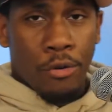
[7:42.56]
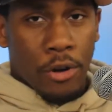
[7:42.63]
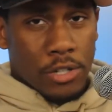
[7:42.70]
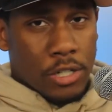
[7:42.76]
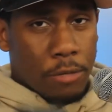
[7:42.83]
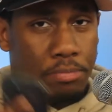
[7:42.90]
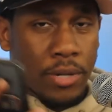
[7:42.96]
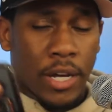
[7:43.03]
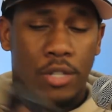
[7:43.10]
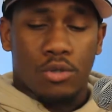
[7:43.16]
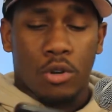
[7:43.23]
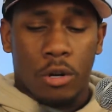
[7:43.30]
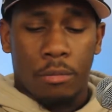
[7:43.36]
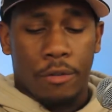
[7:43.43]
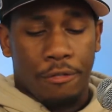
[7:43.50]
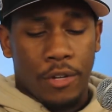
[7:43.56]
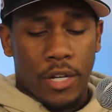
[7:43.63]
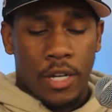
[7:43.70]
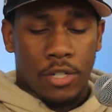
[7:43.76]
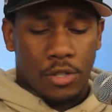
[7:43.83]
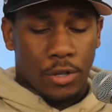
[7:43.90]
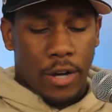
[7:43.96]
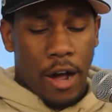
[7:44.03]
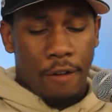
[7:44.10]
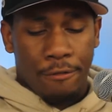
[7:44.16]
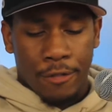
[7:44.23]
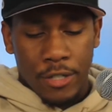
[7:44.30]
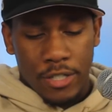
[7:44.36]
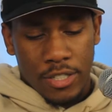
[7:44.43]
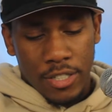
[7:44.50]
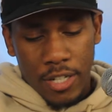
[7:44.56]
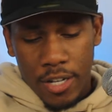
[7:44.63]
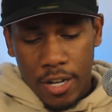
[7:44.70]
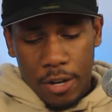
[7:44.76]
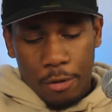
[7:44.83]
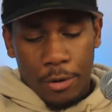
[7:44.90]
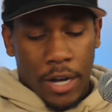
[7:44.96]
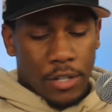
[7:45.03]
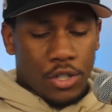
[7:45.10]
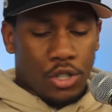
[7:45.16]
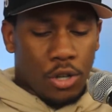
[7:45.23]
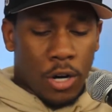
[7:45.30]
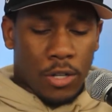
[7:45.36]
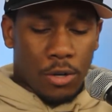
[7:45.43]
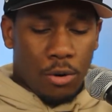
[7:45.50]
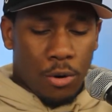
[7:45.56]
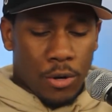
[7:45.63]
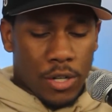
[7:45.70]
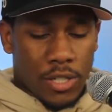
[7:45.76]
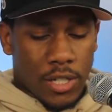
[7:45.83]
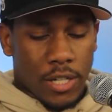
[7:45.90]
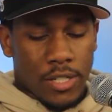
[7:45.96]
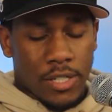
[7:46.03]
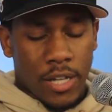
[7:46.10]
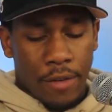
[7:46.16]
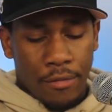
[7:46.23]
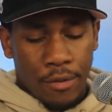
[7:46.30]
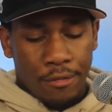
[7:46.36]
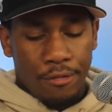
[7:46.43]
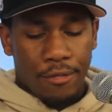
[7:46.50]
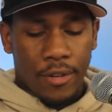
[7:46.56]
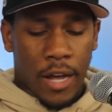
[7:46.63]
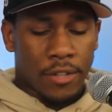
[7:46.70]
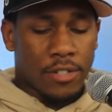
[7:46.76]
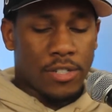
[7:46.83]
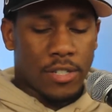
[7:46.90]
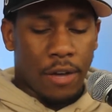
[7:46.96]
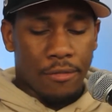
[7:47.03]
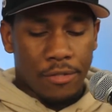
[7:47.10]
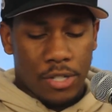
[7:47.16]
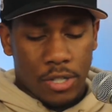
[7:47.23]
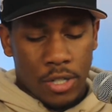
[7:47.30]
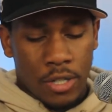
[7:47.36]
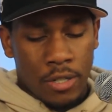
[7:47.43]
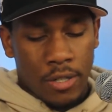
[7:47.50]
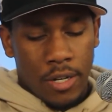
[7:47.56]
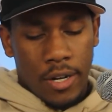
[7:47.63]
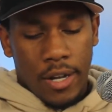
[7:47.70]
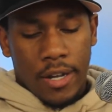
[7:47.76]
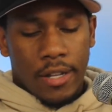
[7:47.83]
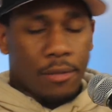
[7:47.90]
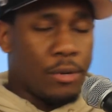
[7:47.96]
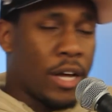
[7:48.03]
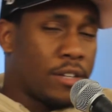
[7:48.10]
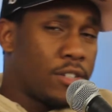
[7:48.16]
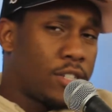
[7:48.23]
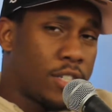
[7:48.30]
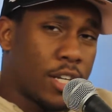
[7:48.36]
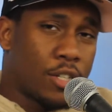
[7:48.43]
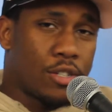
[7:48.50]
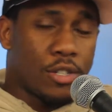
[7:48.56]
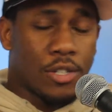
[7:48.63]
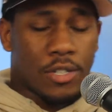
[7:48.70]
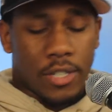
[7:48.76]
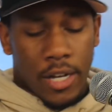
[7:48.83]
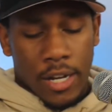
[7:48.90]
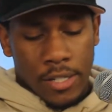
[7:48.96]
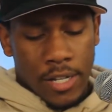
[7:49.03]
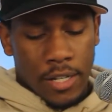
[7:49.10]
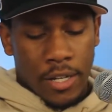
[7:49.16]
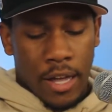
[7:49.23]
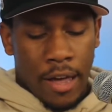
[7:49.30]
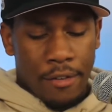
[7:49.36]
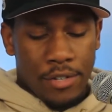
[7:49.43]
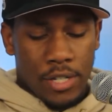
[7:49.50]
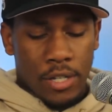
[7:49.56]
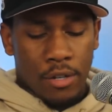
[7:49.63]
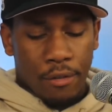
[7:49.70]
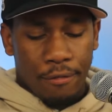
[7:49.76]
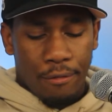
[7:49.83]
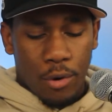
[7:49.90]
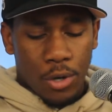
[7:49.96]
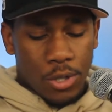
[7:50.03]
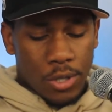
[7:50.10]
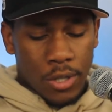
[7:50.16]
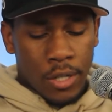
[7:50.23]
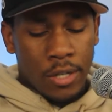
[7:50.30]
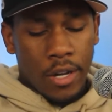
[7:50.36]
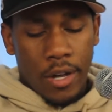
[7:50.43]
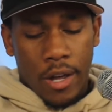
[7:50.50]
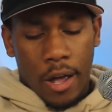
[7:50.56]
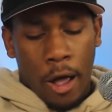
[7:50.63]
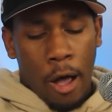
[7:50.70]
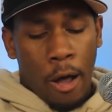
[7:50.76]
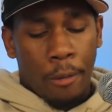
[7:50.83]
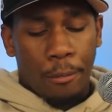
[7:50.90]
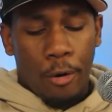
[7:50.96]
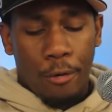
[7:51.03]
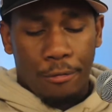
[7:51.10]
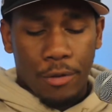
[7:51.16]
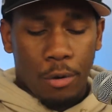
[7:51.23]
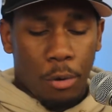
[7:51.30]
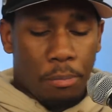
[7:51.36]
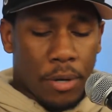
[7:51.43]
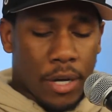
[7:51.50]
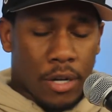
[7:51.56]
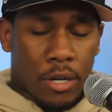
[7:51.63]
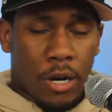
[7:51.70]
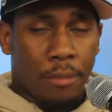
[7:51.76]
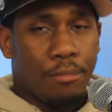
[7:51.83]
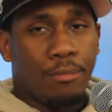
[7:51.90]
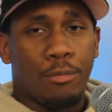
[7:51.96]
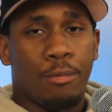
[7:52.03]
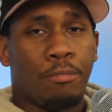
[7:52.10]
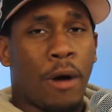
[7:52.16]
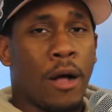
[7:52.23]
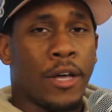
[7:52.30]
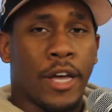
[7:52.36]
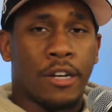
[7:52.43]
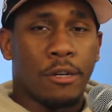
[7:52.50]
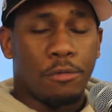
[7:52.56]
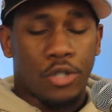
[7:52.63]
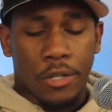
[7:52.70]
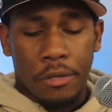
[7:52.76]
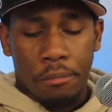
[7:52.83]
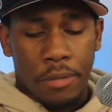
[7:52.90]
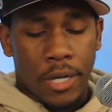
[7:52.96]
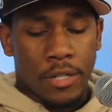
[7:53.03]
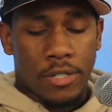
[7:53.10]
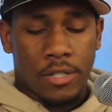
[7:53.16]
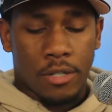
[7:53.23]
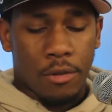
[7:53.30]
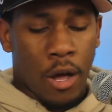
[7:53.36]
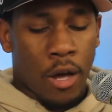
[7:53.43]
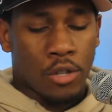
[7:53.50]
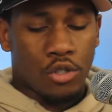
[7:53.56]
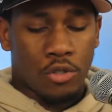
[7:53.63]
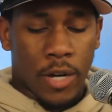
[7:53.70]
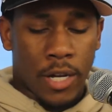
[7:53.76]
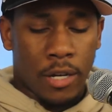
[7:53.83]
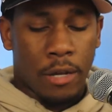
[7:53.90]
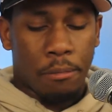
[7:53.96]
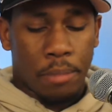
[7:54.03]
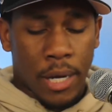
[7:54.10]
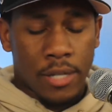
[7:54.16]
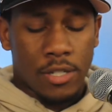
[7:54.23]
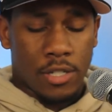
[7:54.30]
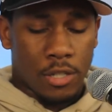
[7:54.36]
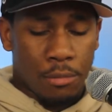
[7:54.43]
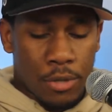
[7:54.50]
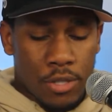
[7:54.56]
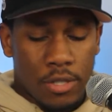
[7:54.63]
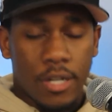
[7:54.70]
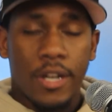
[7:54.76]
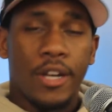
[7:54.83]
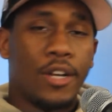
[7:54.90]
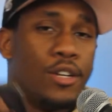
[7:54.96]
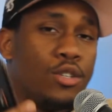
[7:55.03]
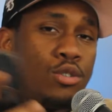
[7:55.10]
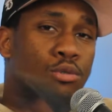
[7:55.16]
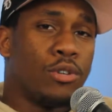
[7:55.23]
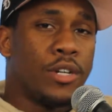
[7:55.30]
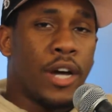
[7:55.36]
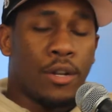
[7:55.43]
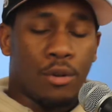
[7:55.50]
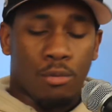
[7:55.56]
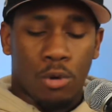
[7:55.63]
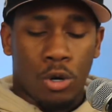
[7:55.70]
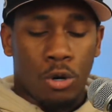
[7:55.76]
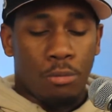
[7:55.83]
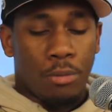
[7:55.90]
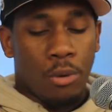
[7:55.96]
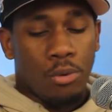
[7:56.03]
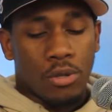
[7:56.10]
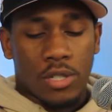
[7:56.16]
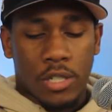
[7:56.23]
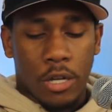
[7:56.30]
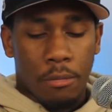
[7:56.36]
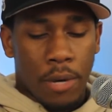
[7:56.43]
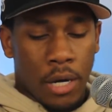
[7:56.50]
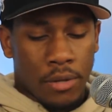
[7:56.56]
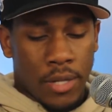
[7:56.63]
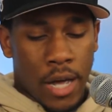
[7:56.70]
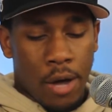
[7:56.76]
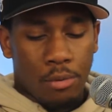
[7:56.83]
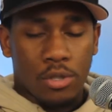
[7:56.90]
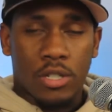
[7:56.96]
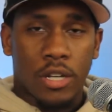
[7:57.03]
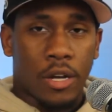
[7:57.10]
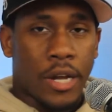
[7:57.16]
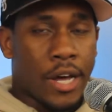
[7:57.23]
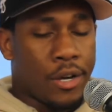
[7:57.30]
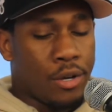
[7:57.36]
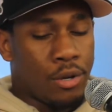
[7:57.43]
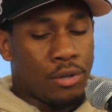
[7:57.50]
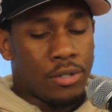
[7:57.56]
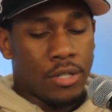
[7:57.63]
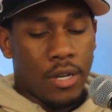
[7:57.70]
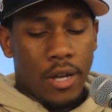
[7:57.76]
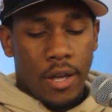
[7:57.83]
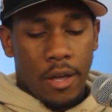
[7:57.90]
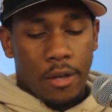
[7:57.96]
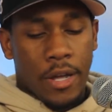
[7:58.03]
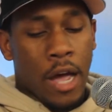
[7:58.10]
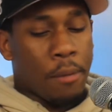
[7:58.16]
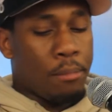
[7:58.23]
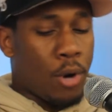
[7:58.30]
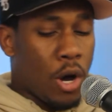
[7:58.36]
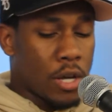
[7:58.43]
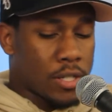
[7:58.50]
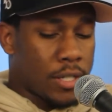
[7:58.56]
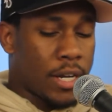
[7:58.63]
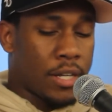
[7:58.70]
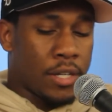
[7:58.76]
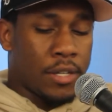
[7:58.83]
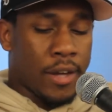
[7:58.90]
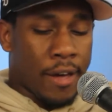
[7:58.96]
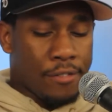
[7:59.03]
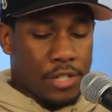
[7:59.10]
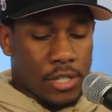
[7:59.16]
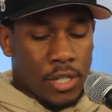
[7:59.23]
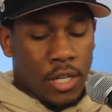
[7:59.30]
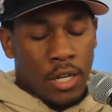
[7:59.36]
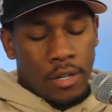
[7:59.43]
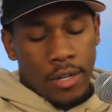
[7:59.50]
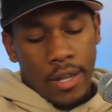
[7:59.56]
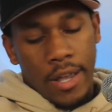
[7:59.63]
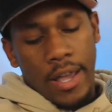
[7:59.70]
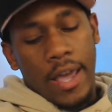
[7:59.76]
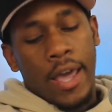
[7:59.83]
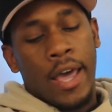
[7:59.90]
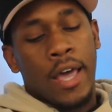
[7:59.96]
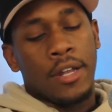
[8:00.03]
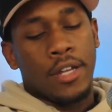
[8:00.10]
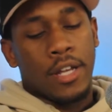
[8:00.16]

on to the play-in tournament for the Eastern Conference, we got the Charlotte Hornets at the 7th seed. We got the Sixers, us at the 8th seed, unfortunately. Hopefully we pick it up. Probably end up trading Ben Simmons sooner down the road, but we'll see about that. We'll see how that goes. We got Boston at the 9th seed and the